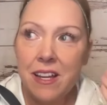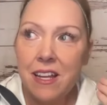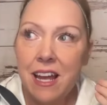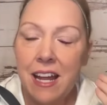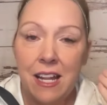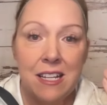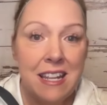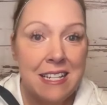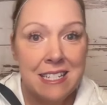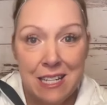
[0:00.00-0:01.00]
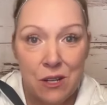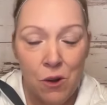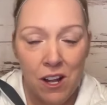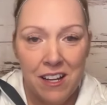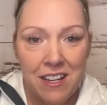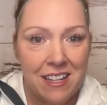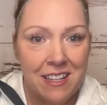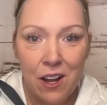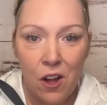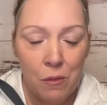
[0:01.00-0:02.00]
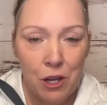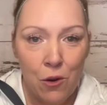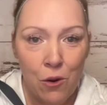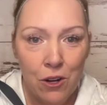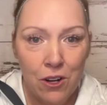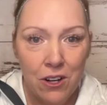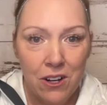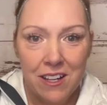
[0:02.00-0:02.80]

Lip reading: and they see one in a calming corner,